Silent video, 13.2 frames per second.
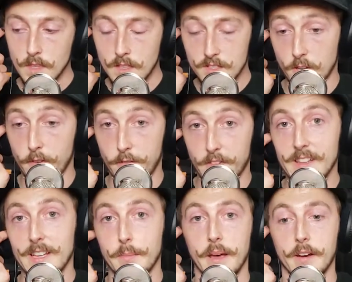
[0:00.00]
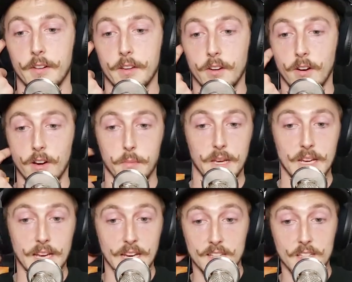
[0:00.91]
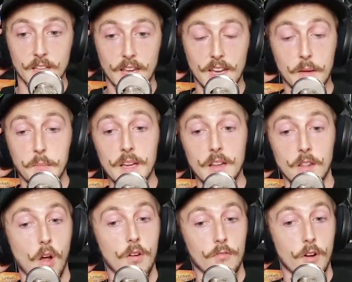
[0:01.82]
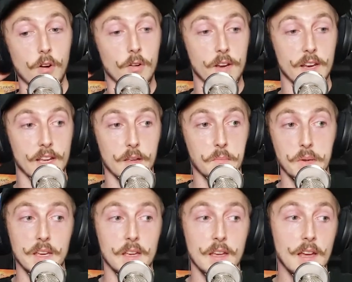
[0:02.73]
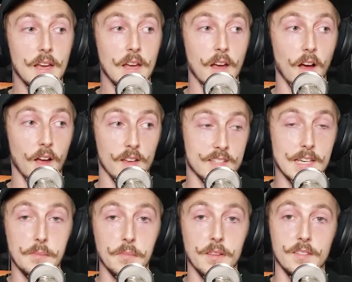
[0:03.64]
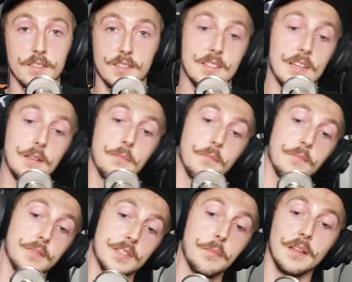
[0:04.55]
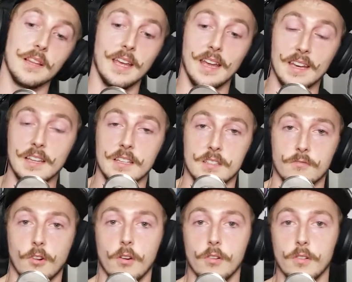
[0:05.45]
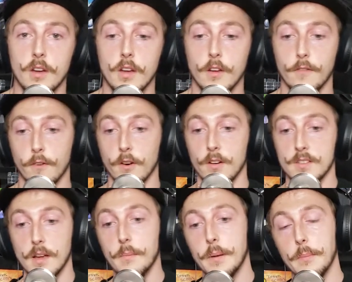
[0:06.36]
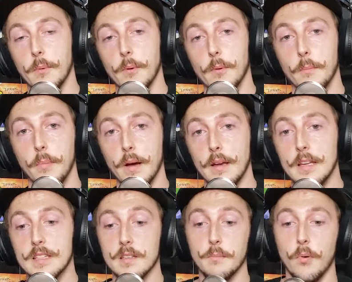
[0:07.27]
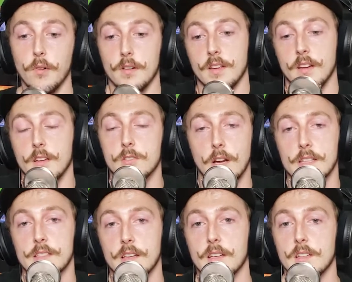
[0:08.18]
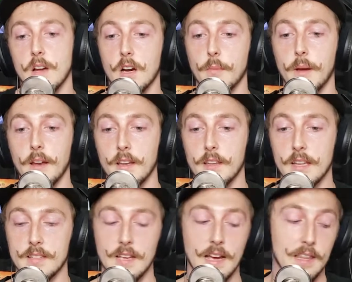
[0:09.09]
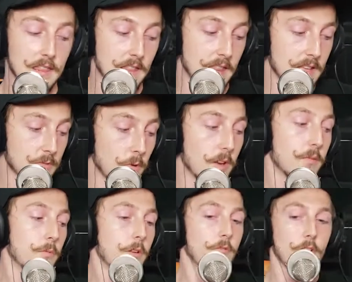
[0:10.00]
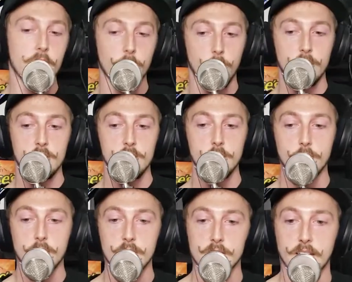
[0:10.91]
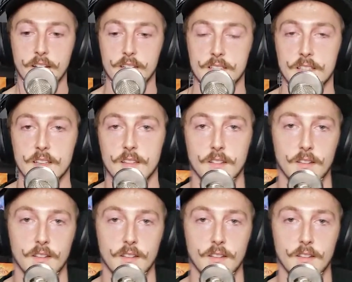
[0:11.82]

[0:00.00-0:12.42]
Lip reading: start feeling better, you know what I mean? And it can be a long road, and it can be a seemingly endless road for some people, but it's important to address it and talk about it. And that's what we really want to do these next